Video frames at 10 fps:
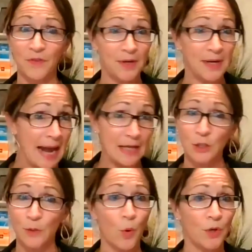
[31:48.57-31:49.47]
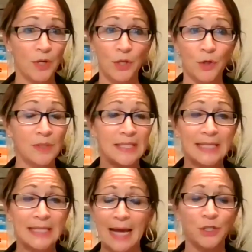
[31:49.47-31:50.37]
they're not supporting you, it's
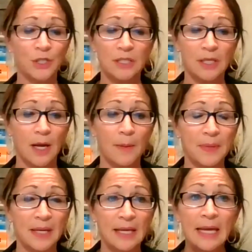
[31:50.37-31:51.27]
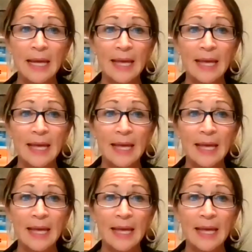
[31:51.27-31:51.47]
not just the company.